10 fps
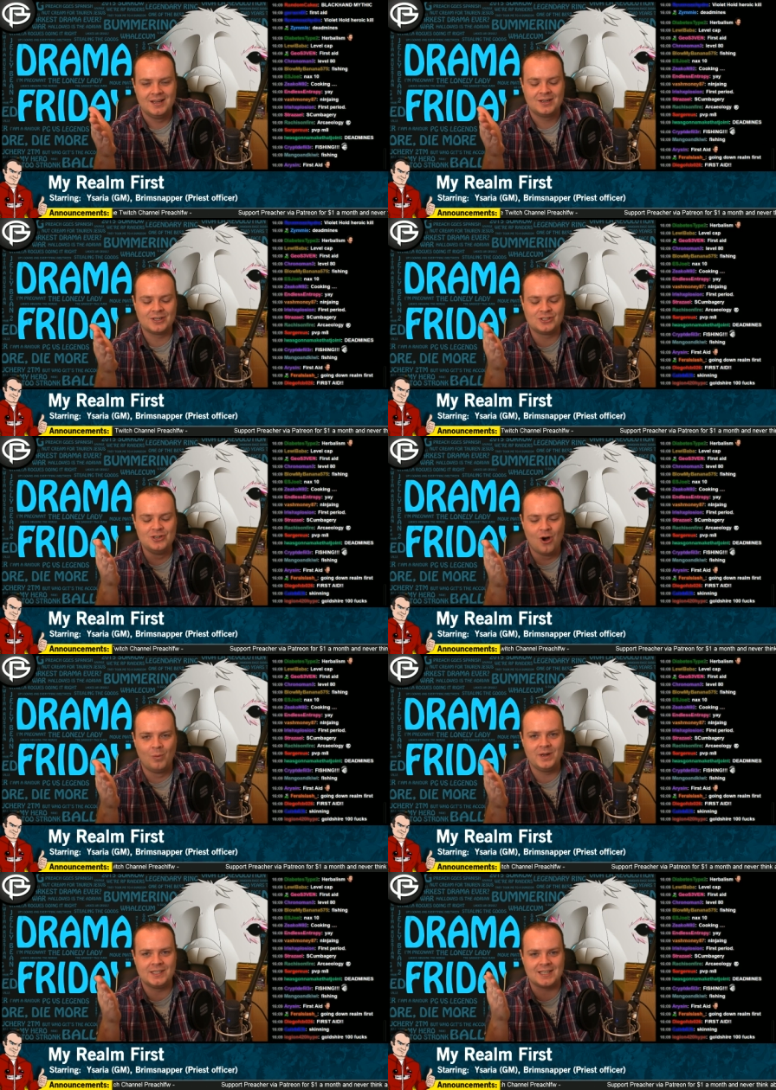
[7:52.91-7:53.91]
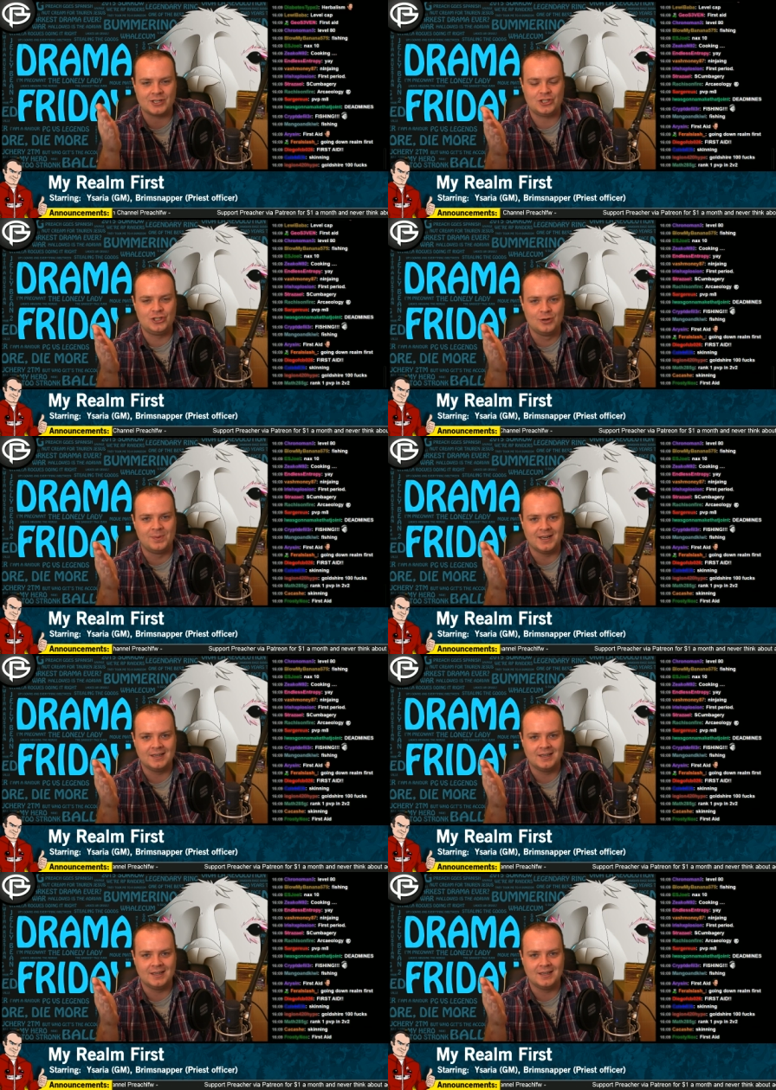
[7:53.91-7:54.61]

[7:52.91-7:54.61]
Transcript: because nobody's that stupid.